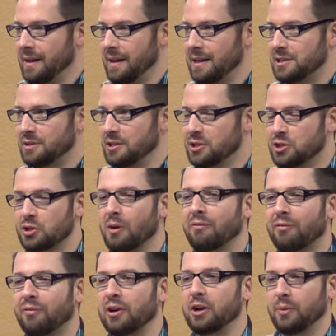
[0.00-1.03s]
it's so
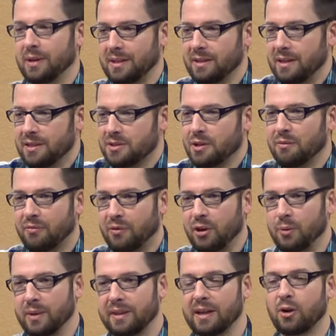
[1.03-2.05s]
frequent. It's so
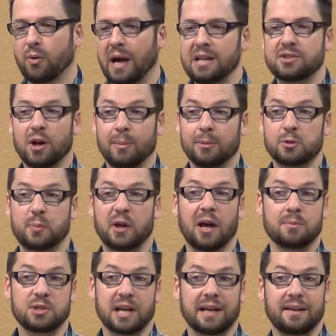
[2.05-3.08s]
frequent that Christ almost
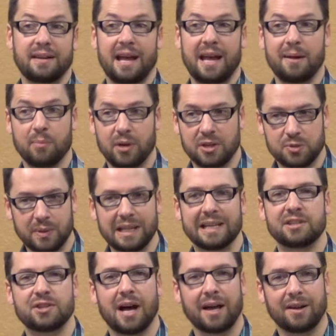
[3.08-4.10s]
becomes like a name, but it's
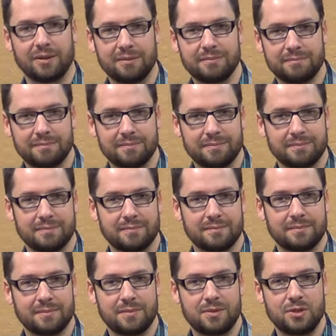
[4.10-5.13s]
really a title.
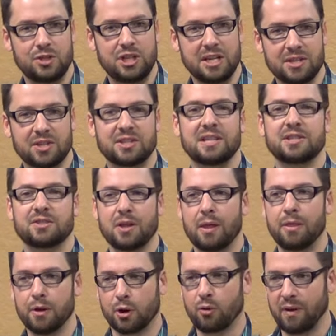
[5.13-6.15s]
Jesus is
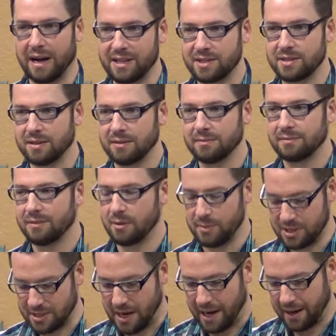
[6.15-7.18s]
the Christ, the
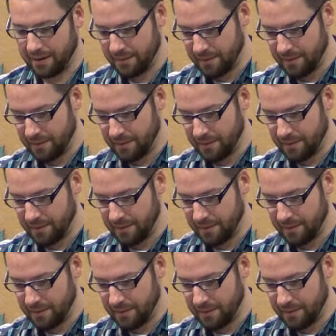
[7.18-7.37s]
Messiah,